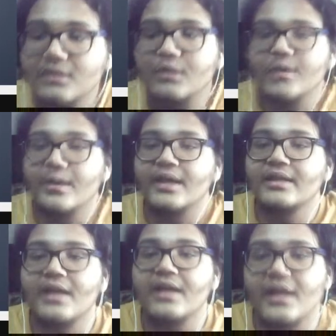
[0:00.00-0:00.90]
Okay,
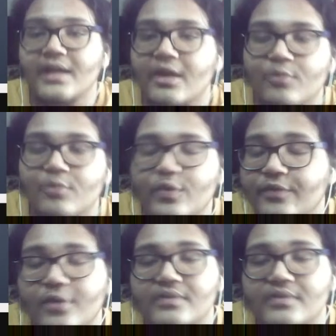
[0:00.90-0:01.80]
anyhow, moving
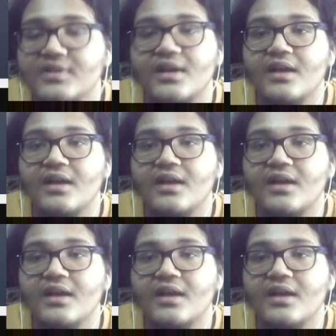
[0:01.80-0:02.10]
forward,